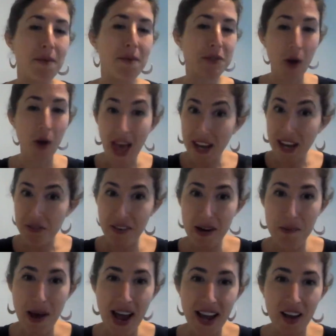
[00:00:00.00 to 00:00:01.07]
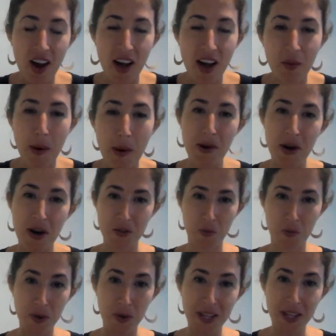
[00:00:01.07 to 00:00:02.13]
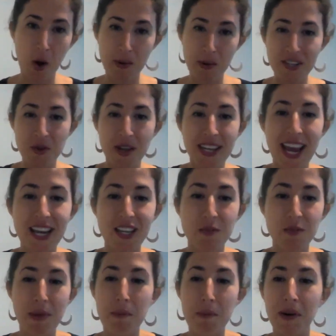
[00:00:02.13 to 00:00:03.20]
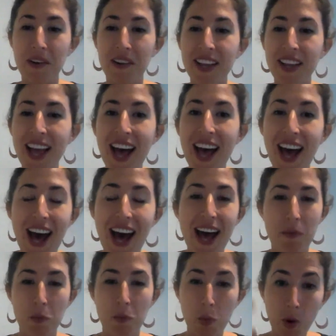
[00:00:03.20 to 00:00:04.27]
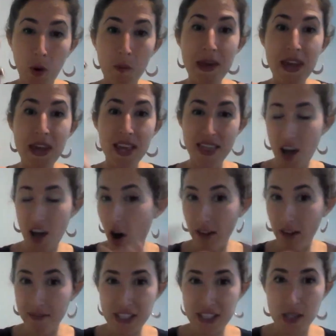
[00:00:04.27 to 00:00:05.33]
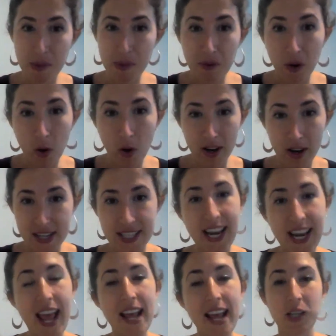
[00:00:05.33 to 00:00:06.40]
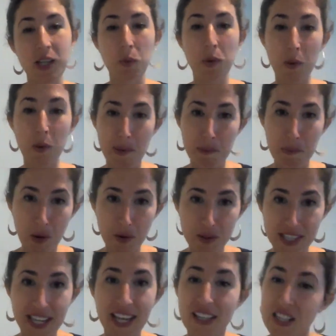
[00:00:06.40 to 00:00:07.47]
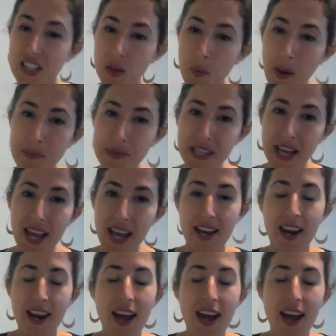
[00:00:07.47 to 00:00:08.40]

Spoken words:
So any feedback on the webinars, we're really hoping to engage people. All of this has been recorded today, so we will be posting it to the website